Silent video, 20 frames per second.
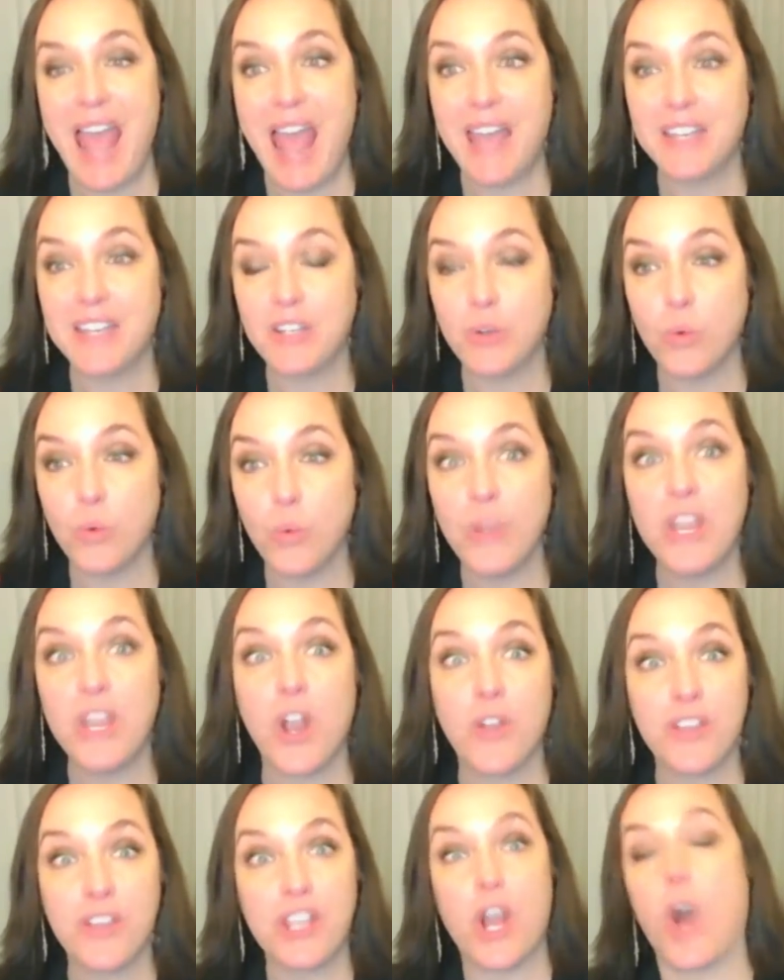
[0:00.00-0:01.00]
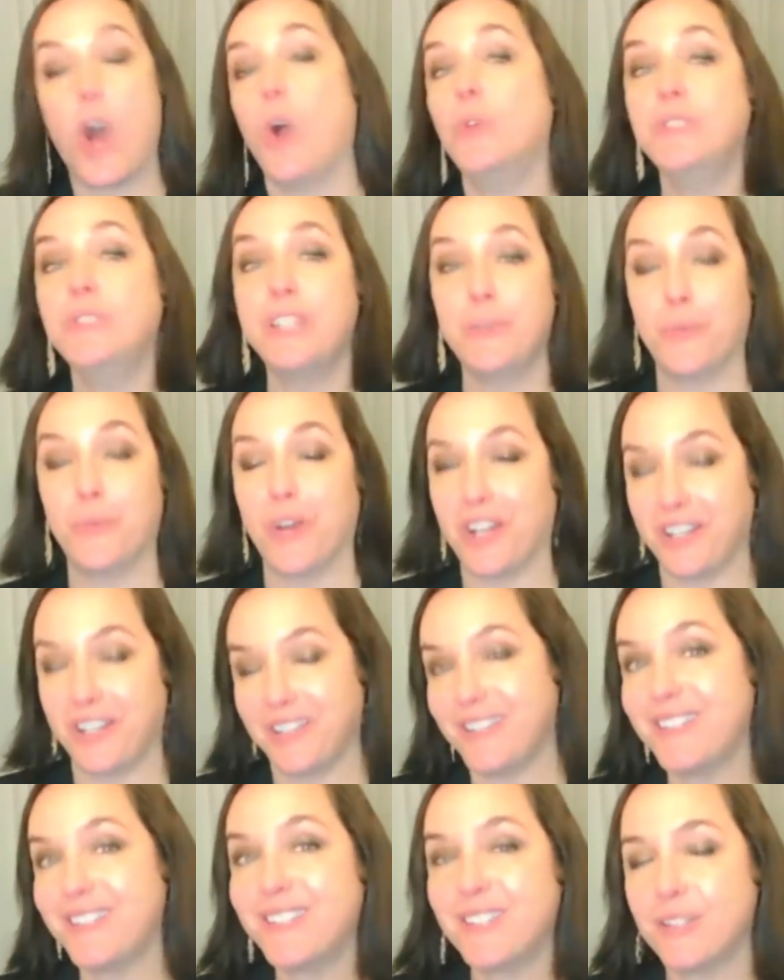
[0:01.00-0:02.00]
And we are the only
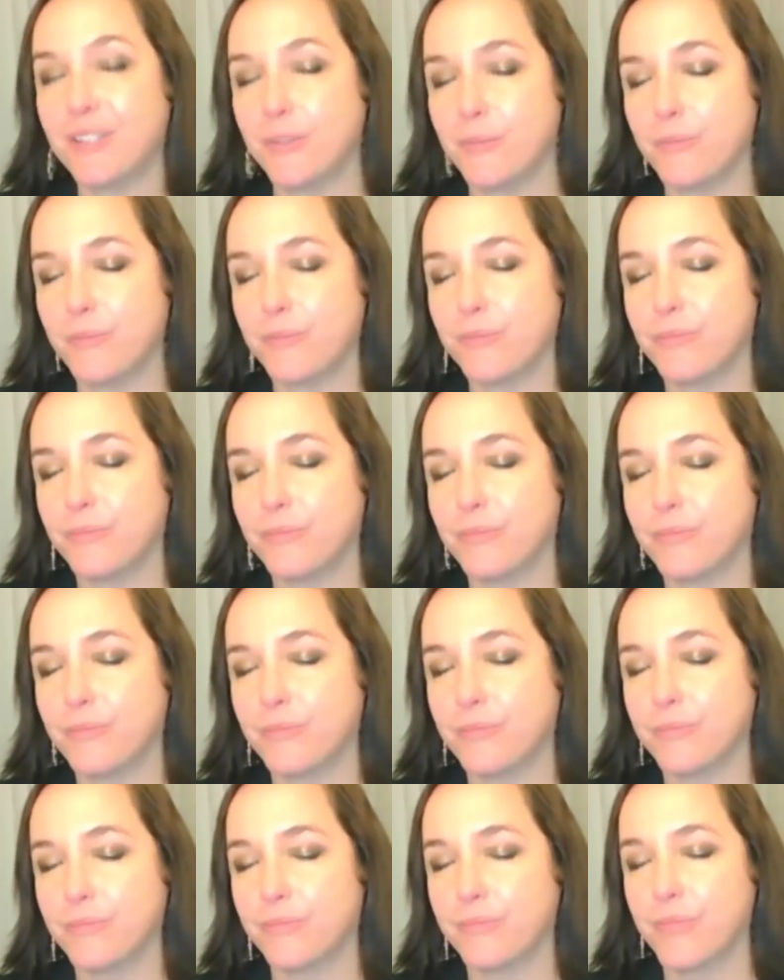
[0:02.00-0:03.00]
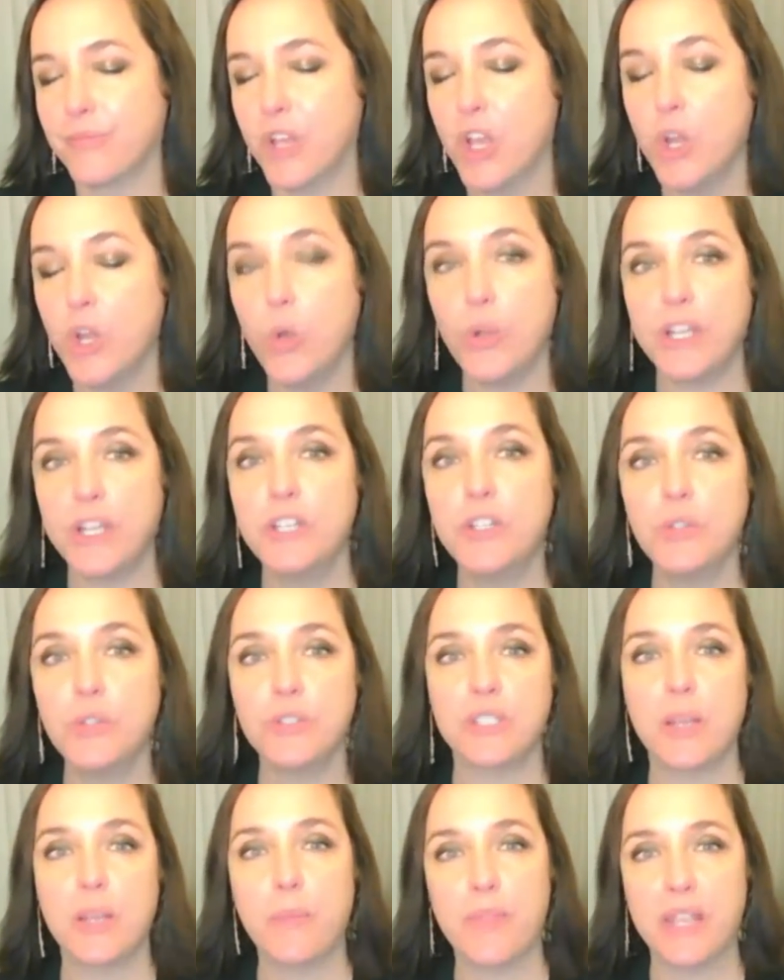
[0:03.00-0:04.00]
ones who can do
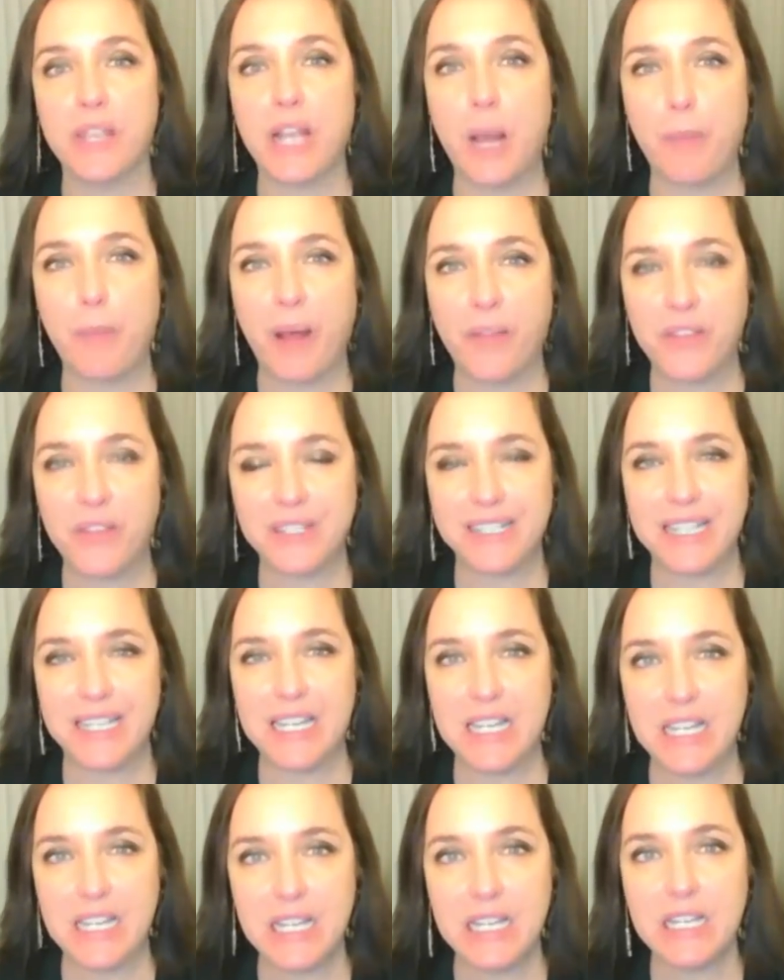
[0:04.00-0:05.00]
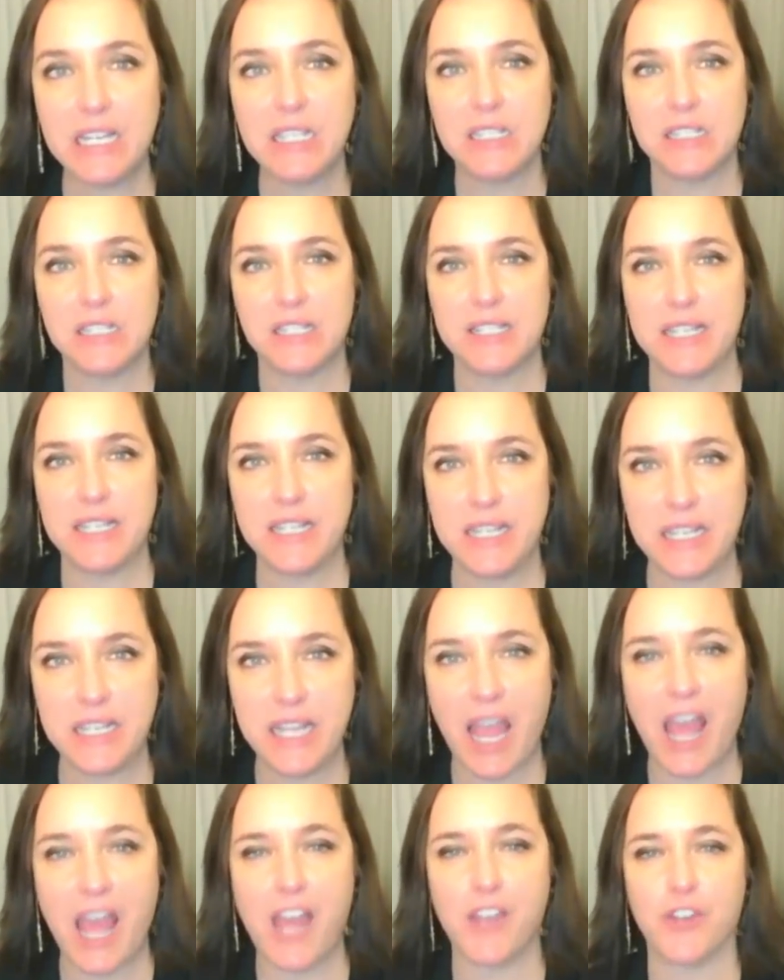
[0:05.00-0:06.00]
something about this icky,
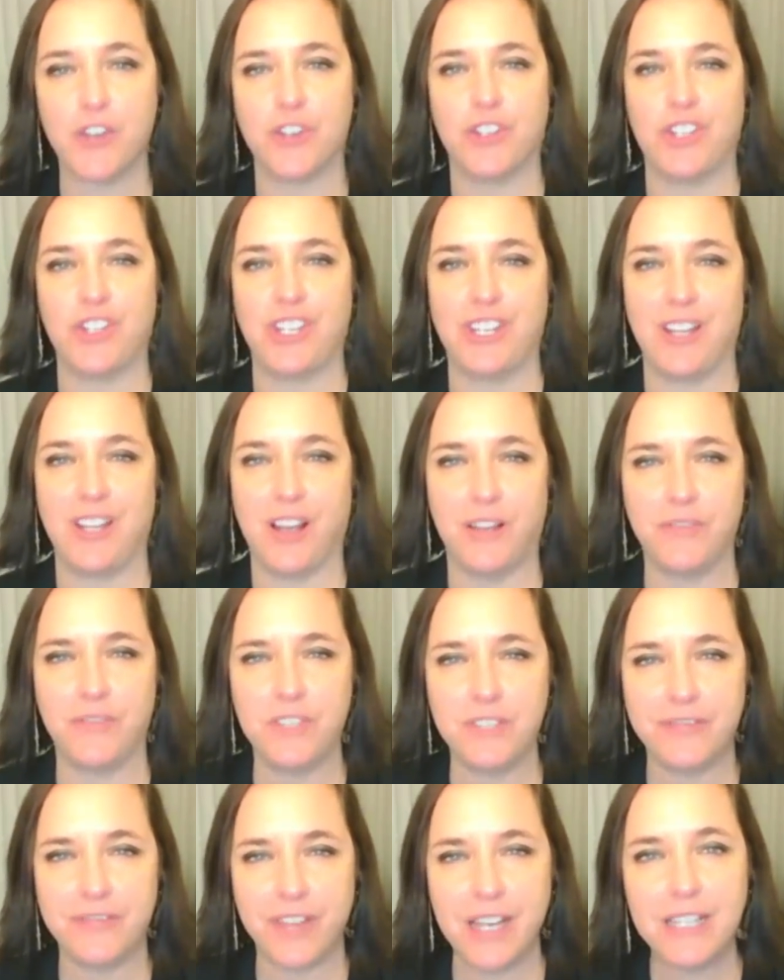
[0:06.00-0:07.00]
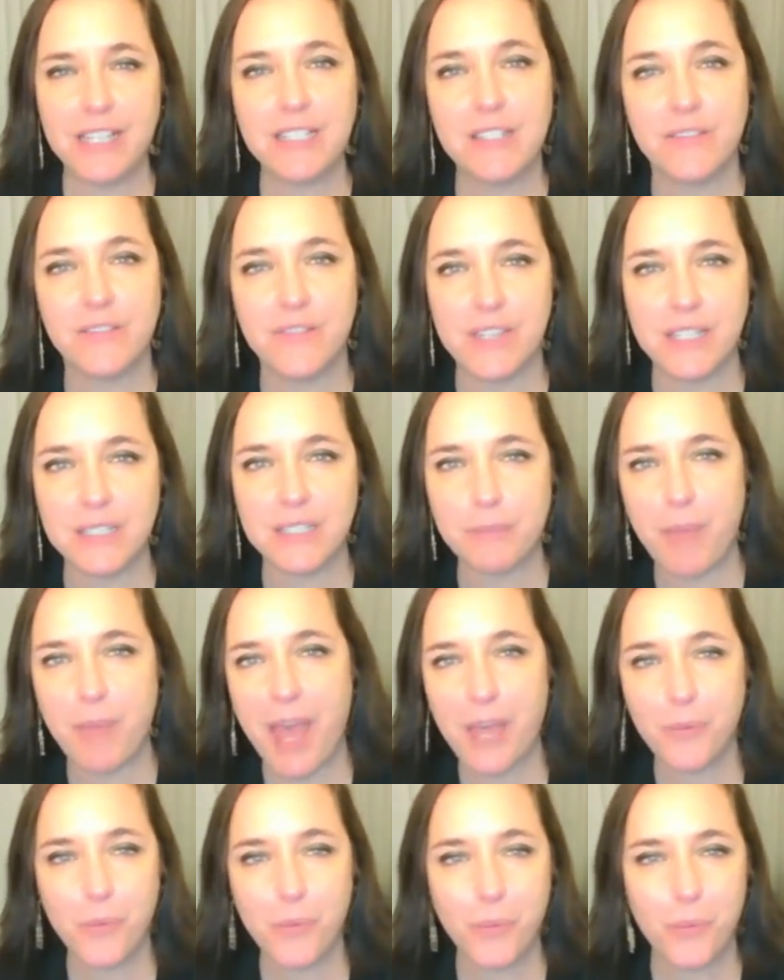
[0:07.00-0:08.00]
sticky energy of divisiveness,
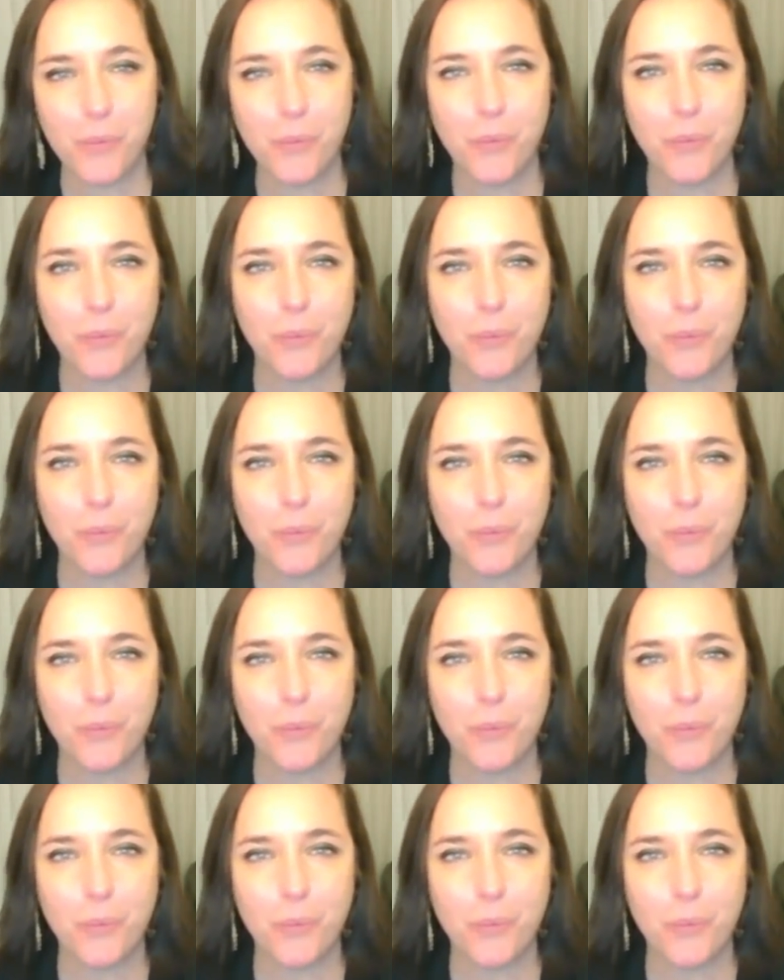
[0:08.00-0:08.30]
man